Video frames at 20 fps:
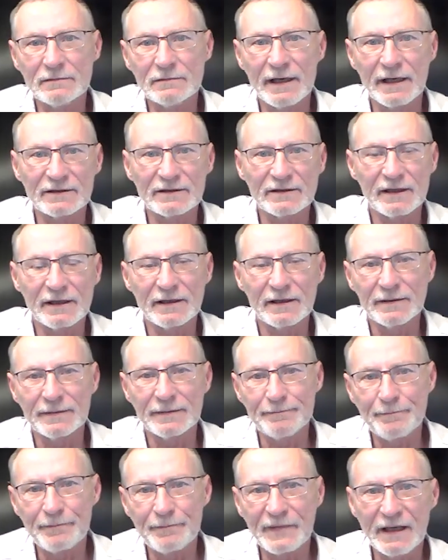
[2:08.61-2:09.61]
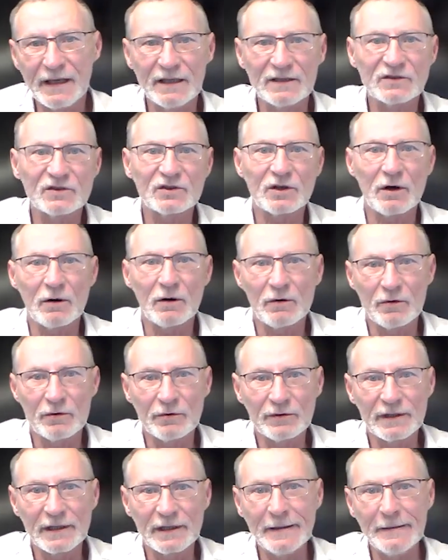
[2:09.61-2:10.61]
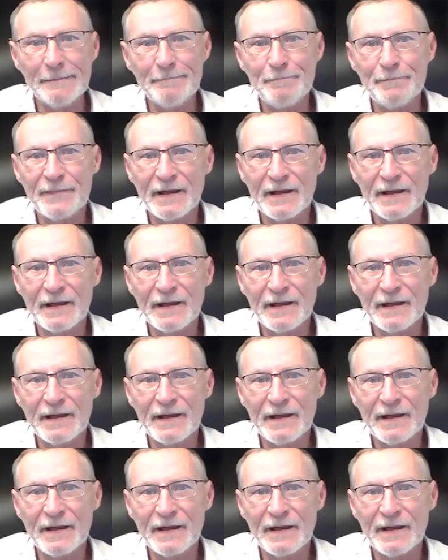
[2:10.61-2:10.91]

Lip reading: as a install only,